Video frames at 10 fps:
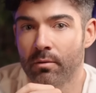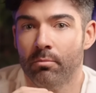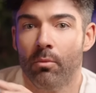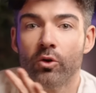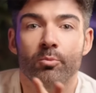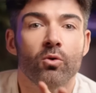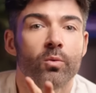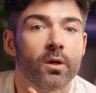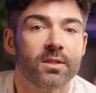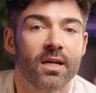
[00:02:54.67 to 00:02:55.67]
Multiple
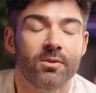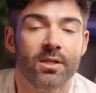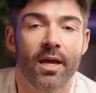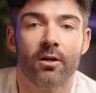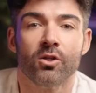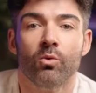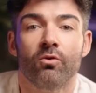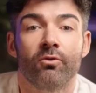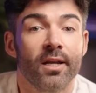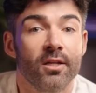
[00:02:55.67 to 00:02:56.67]
real-time scanners will
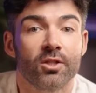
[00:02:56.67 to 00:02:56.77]
fight each